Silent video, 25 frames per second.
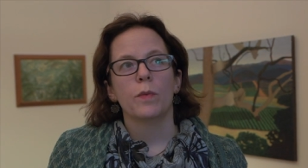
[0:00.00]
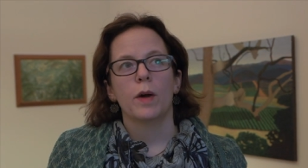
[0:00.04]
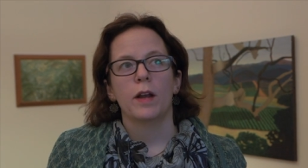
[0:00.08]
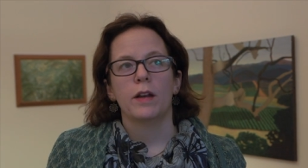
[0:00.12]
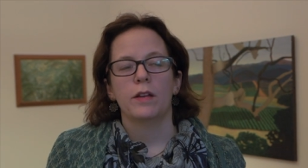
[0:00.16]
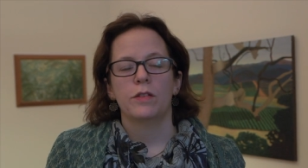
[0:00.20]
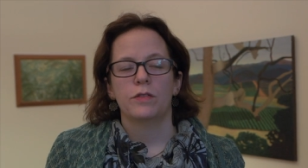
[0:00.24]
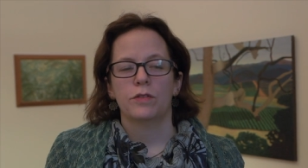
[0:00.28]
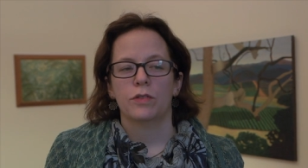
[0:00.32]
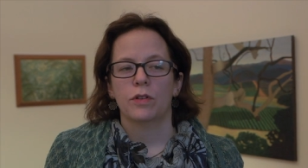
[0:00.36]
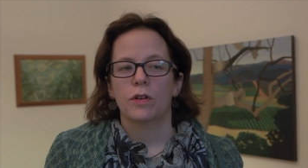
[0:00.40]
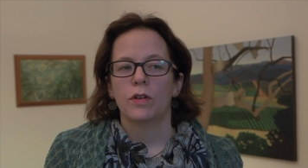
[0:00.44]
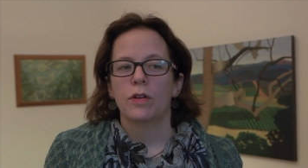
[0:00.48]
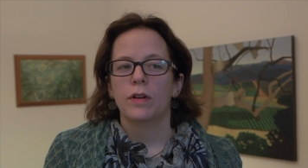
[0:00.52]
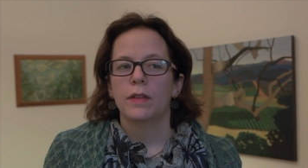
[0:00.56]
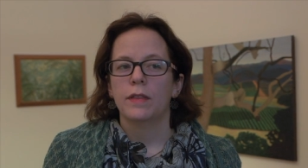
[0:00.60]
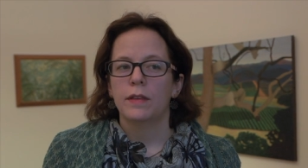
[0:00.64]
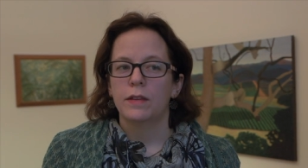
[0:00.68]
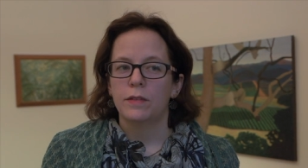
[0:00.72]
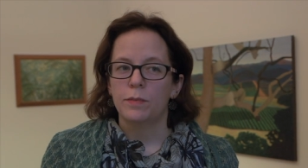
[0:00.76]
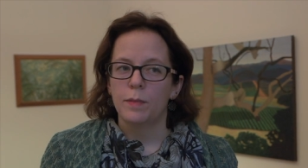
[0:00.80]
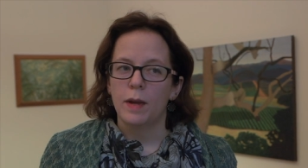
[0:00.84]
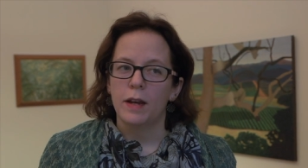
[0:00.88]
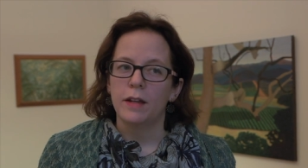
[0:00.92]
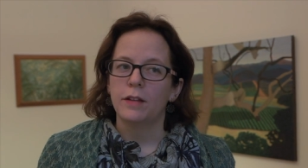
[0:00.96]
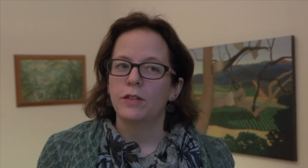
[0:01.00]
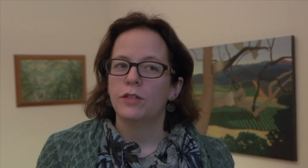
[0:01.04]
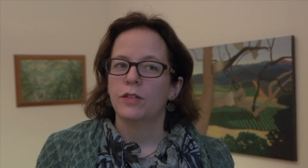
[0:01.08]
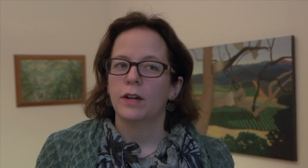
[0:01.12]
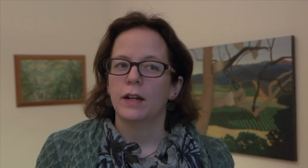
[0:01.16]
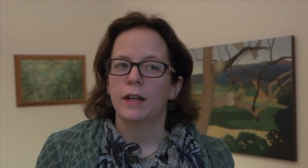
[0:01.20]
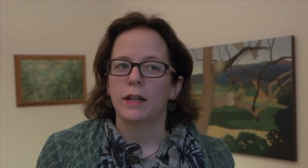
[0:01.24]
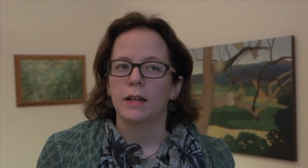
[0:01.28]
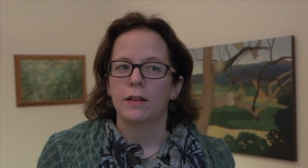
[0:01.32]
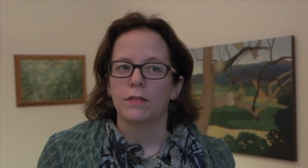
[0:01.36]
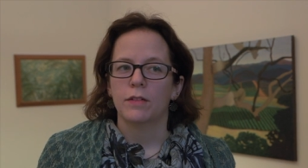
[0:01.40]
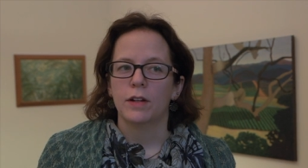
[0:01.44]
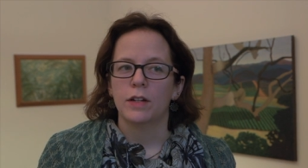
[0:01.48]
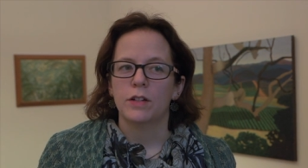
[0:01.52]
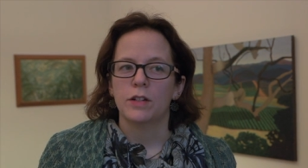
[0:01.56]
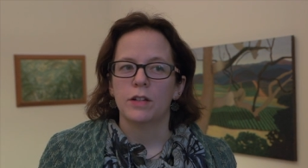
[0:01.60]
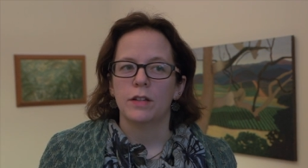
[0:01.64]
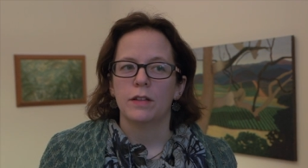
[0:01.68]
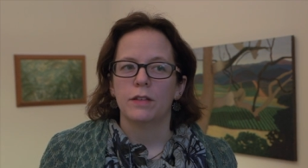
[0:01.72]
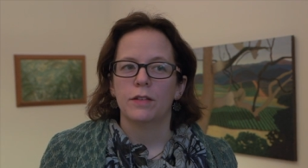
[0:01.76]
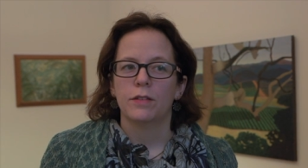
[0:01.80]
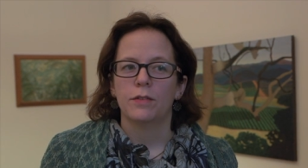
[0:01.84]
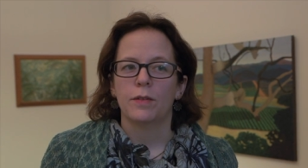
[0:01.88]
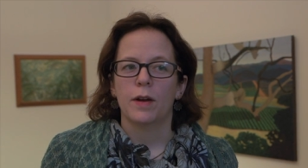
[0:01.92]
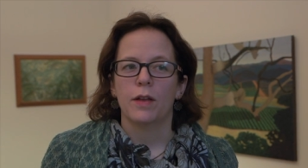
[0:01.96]
wine is grown in these Mediterranean
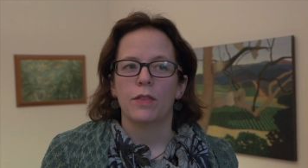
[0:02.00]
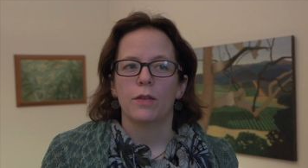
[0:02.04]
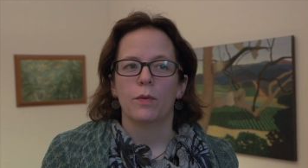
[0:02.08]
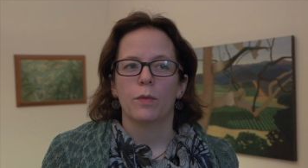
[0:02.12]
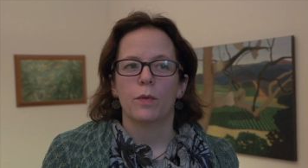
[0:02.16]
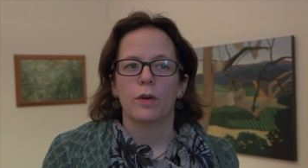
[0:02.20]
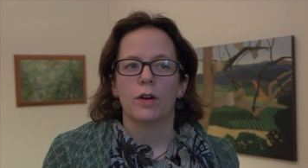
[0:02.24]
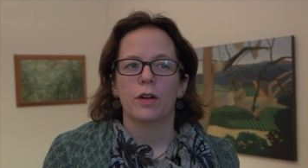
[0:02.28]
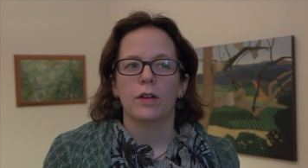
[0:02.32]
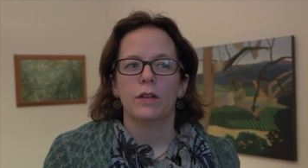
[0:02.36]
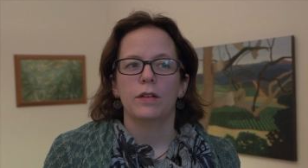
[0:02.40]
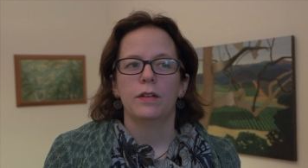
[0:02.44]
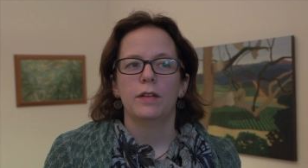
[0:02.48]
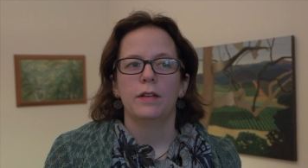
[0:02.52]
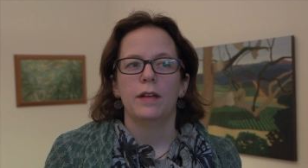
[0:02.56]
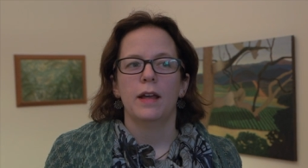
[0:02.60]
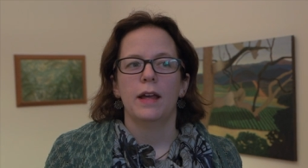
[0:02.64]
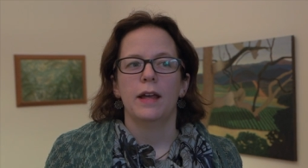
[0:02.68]
regions around the world,